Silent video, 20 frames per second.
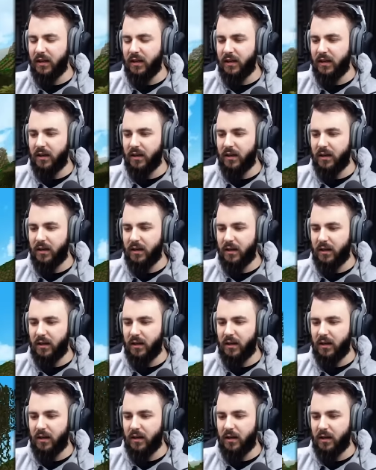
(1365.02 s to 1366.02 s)

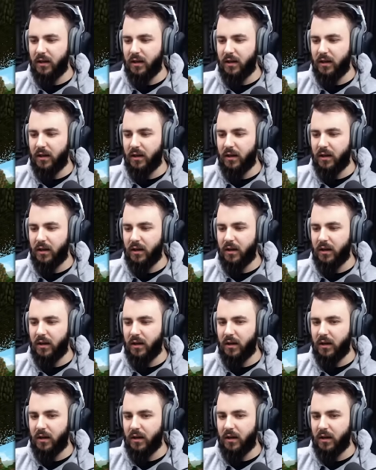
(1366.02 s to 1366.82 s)
No one is speaking in this clip.